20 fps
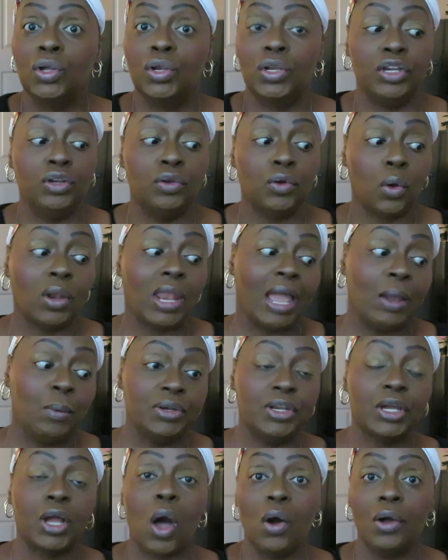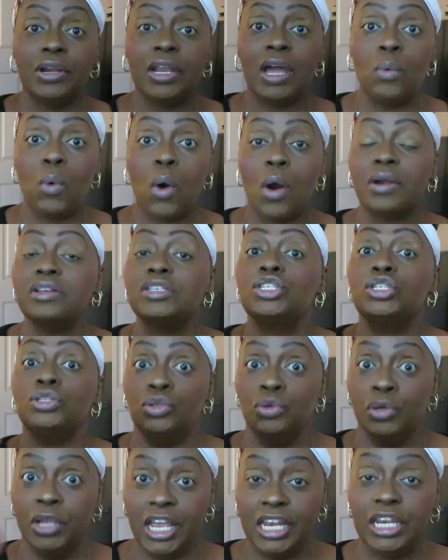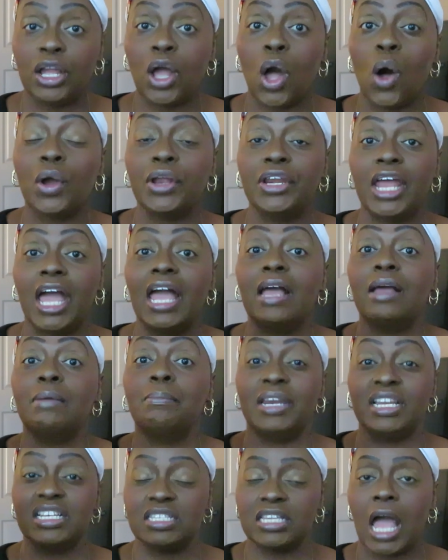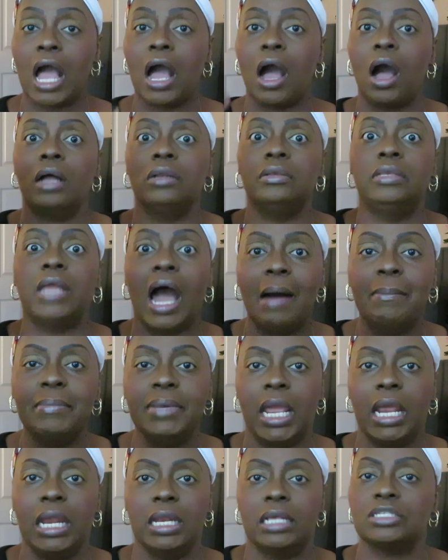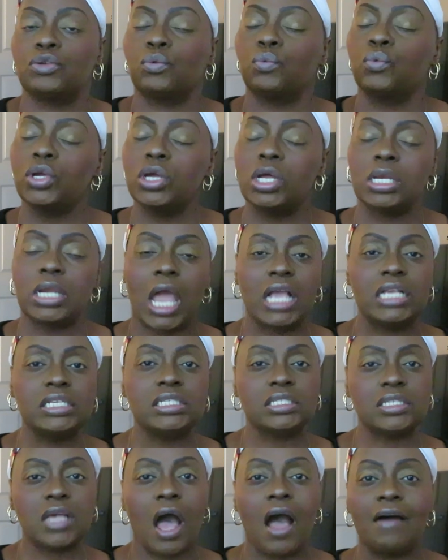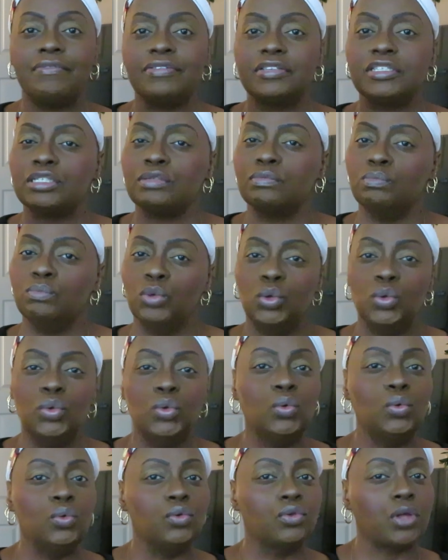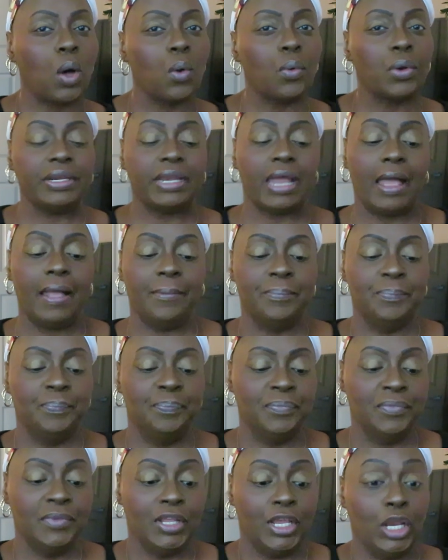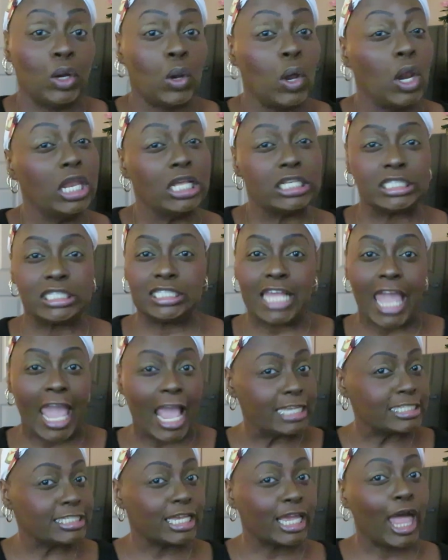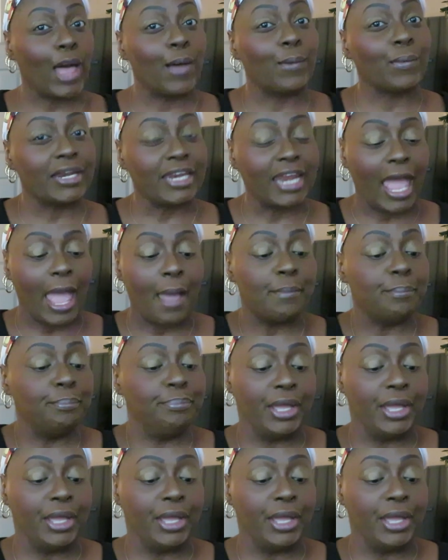You know, like with the coconut waters, you get the coconut, but it's not dominating. It's a real nice, soft, smooth coconut. You know, a little sexy coconut.